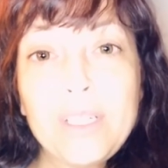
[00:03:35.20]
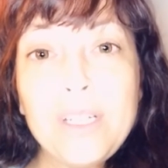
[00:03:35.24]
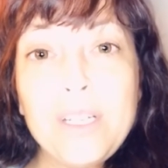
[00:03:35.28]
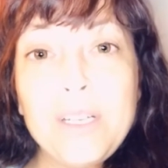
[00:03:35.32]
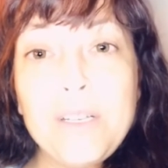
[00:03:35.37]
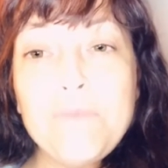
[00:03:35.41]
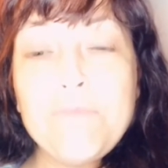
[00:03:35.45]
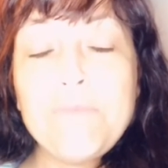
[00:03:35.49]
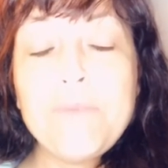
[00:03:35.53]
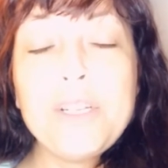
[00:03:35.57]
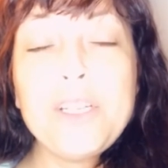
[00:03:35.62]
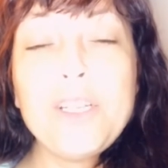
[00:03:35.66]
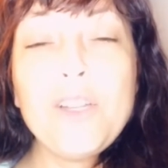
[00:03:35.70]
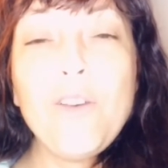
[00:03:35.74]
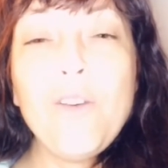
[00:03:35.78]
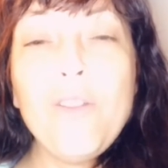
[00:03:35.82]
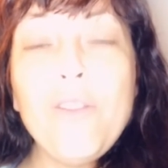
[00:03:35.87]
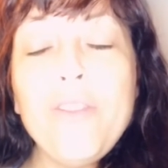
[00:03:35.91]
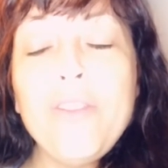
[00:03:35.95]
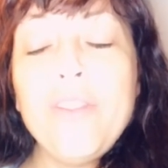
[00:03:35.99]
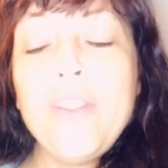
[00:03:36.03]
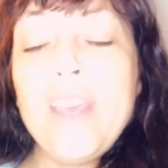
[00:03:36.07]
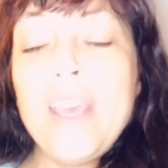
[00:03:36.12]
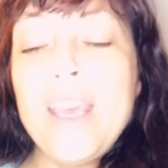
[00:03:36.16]
But don't
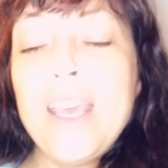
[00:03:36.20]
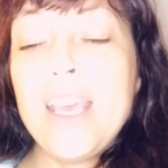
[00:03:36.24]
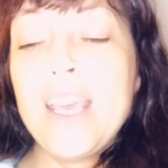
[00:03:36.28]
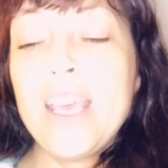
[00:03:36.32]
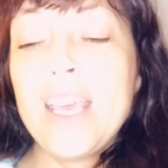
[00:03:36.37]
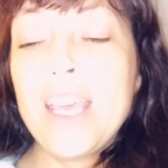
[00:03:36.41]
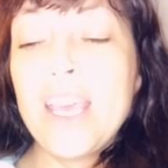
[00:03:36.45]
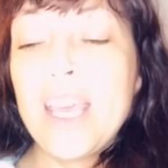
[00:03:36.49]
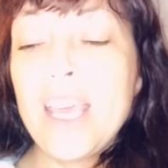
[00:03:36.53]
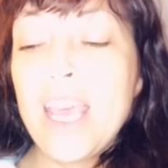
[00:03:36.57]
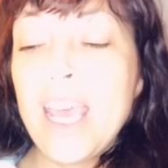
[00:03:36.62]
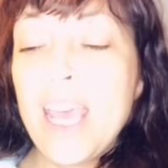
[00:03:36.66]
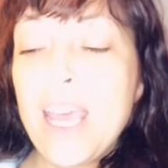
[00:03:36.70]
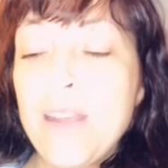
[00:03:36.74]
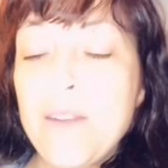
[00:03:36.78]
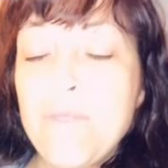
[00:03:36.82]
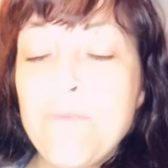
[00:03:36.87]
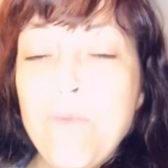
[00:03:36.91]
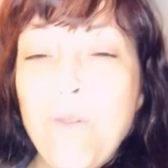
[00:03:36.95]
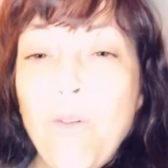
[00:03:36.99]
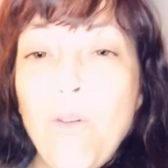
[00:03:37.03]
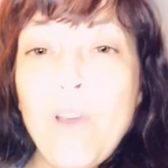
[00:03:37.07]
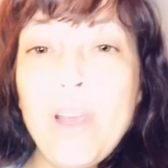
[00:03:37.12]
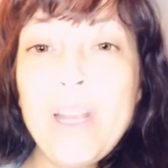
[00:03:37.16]
think and
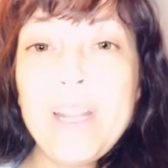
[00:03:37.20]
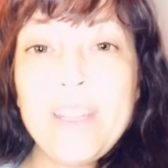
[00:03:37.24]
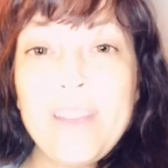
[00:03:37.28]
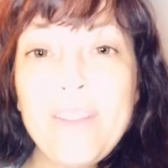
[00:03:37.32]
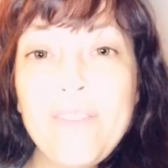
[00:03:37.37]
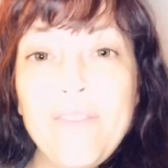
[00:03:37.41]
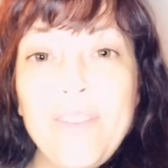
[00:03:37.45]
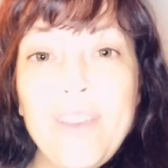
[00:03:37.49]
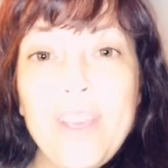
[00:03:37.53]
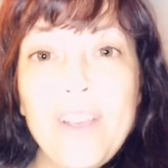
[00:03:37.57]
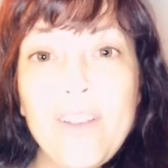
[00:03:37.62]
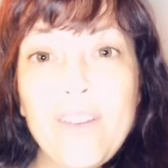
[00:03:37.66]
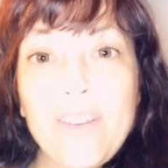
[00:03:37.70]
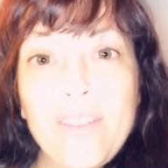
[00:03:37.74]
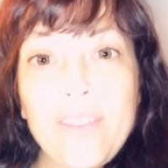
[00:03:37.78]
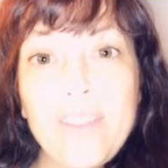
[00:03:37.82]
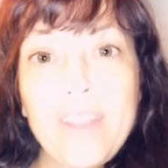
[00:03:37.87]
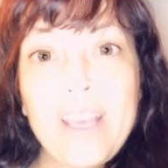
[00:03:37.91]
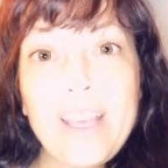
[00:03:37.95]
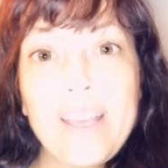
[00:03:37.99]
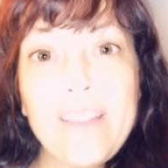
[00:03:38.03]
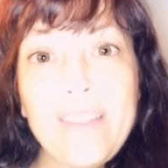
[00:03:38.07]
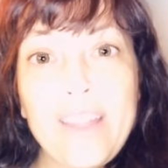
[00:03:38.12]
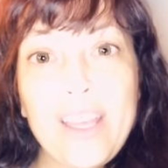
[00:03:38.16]
point the finger
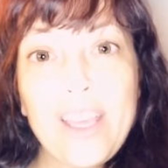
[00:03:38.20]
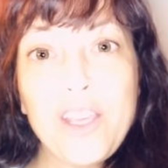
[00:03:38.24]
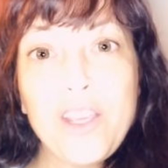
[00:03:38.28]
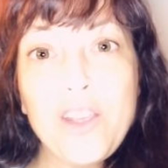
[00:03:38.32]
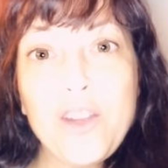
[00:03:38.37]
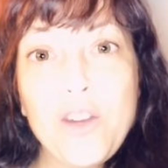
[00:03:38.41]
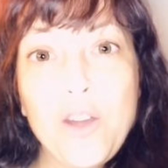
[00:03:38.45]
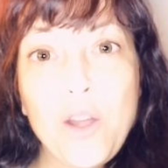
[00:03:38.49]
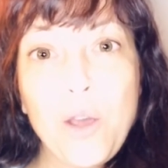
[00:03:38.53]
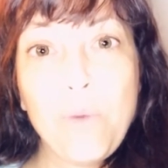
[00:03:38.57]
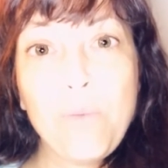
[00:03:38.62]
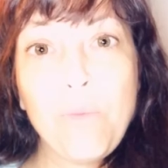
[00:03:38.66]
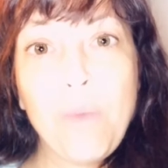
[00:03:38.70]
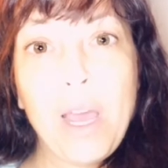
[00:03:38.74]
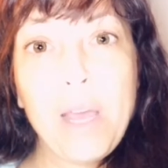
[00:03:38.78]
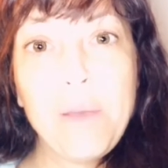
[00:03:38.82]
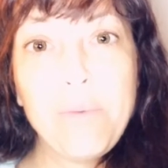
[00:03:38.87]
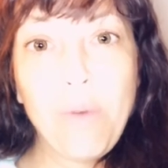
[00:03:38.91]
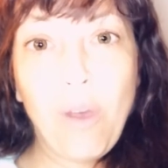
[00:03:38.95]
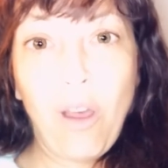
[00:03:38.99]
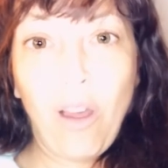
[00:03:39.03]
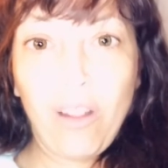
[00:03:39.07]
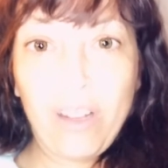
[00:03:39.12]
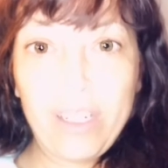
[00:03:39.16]
thinking that you know my
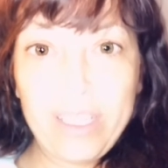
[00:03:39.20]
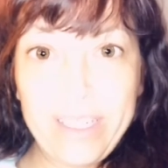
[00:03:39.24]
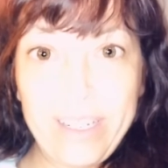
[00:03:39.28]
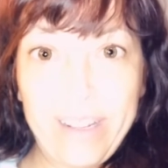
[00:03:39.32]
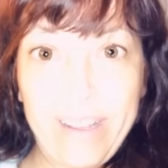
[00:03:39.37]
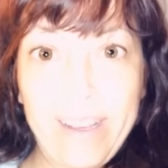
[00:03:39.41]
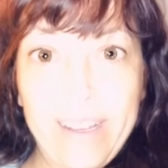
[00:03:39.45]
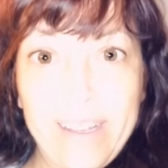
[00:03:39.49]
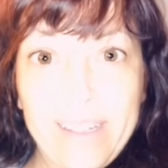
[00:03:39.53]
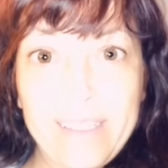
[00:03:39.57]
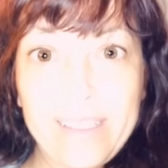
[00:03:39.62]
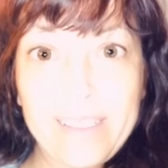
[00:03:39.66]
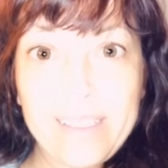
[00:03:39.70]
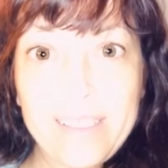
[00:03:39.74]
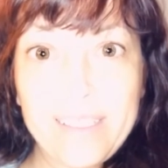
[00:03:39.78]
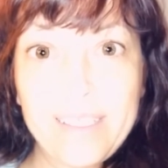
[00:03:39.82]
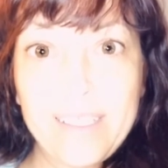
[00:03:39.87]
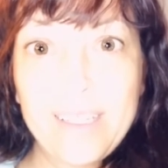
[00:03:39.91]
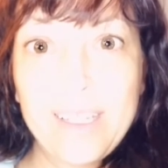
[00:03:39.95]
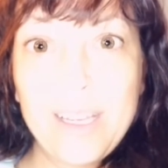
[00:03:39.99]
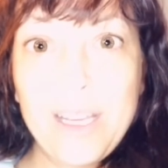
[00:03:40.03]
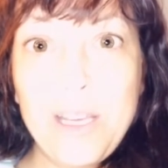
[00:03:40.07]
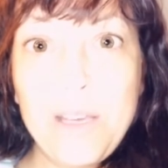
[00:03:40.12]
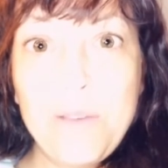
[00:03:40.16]
politics,
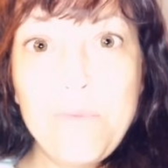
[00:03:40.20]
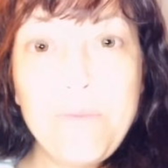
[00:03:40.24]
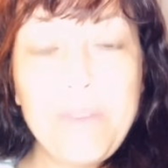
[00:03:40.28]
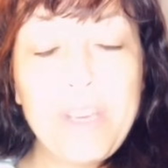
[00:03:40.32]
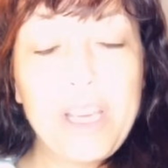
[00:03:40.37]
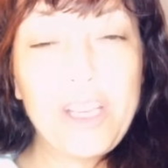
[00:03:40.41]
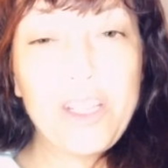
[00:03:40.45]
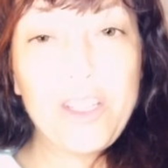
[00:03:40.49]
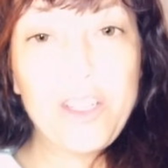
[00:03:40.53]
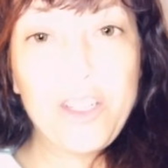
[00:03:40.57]
because you